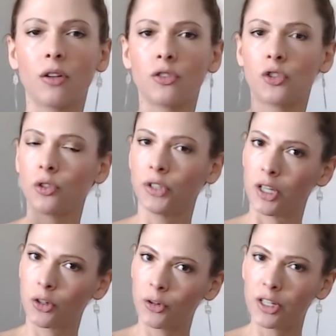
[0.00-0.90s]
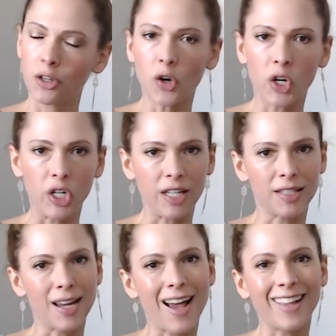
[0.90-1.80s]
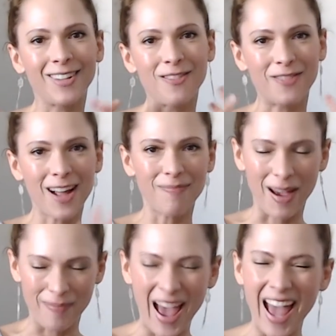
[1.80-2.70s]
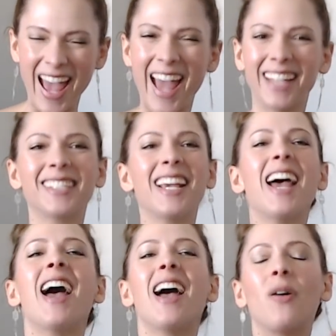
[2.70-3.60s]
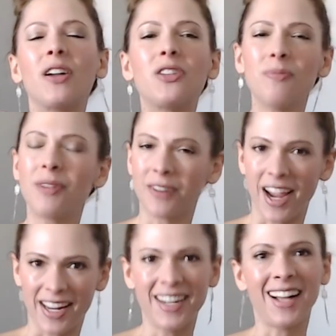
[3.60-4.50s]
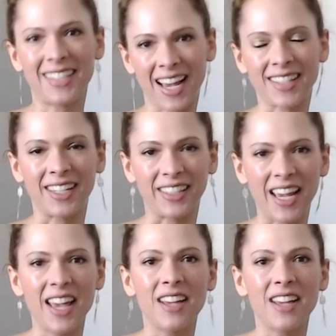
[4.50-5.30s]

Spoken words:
Julie, Greek yogurt is not low FODMAP, and you'd be right, not technically.